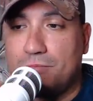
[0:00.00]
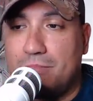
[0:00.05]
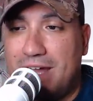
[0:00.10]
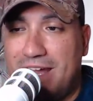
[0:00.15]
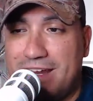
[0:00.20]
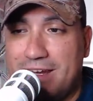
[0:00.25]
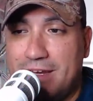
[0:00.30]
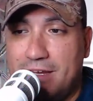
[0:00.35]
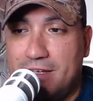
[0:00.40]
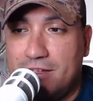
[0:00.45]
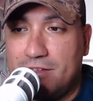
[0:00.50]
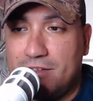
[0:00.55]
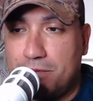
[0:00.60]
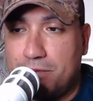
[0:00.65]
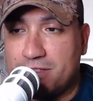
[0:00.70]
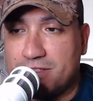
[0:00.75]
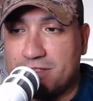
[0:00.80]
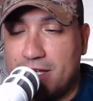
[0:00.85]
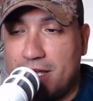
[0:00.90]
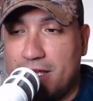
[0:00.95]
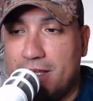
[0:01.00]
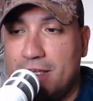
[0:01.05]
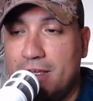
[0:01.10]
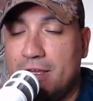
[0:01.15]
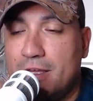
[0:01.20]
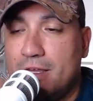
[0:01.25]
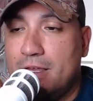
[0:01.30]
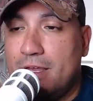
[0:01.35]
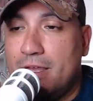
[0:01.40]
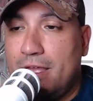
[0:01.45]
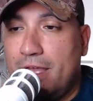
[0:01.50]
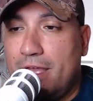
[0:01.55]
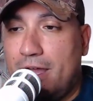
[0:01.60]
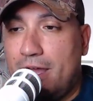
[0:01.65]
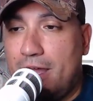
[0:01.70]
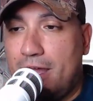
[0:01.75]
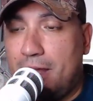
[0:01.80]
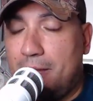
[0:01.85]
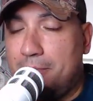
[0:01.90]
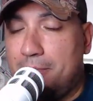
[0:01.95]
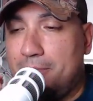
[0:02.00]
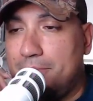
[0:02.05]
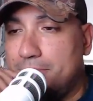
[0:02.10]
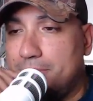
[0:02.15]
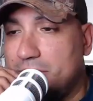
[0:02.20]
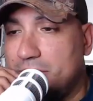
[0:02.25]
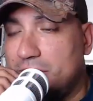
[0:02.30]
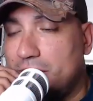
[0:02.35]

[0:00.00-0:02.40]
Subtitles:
my needs per se. The